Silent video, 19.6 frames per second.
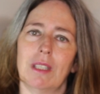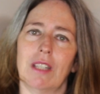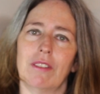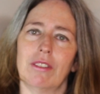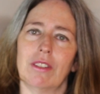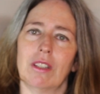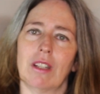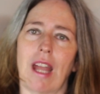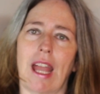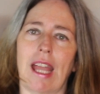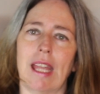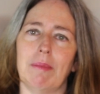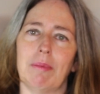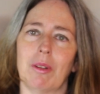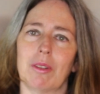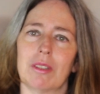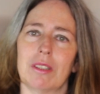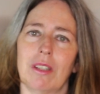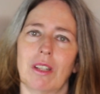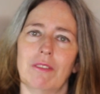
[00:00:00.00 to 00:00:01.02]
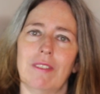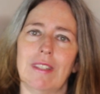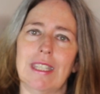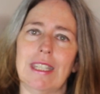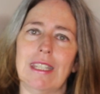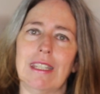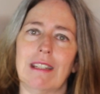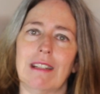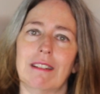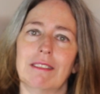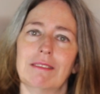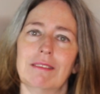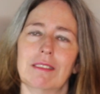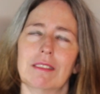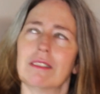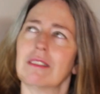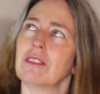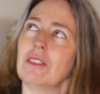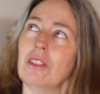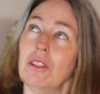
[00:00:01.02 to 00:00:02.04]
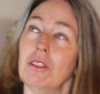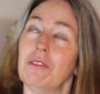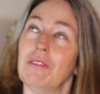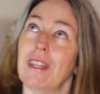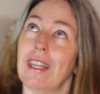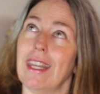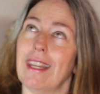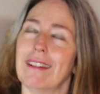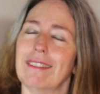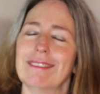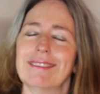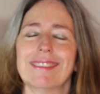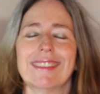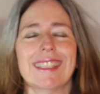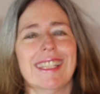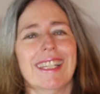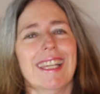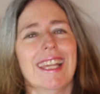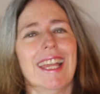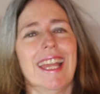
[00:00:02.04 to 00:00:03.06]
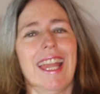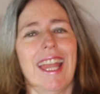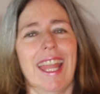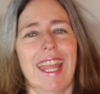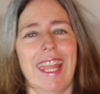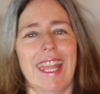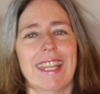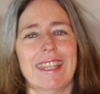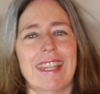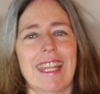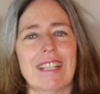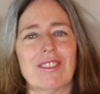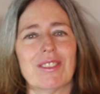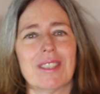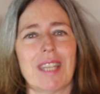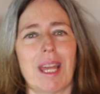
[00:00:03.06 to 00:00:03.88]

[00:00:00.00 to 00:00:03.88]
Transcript: whenever I post a new video, and thanks for